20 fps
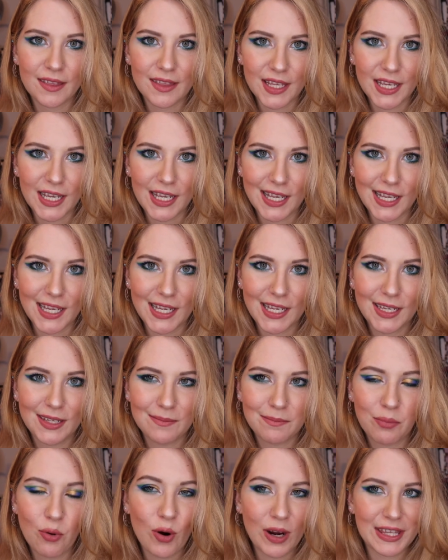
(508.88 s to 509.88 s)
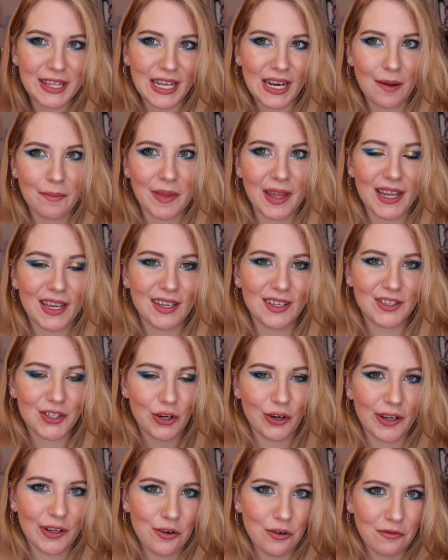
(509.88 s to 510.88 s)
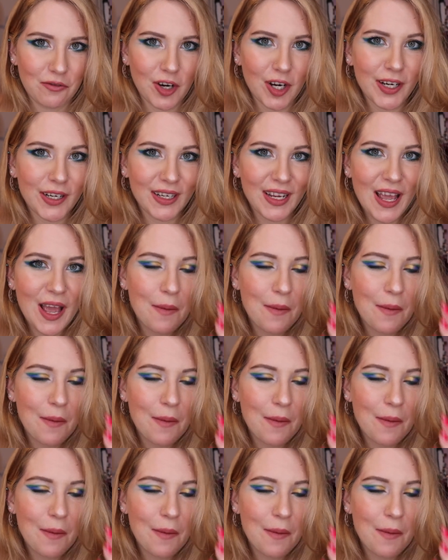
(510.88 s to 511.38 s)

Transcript: the point that I'm like turning over,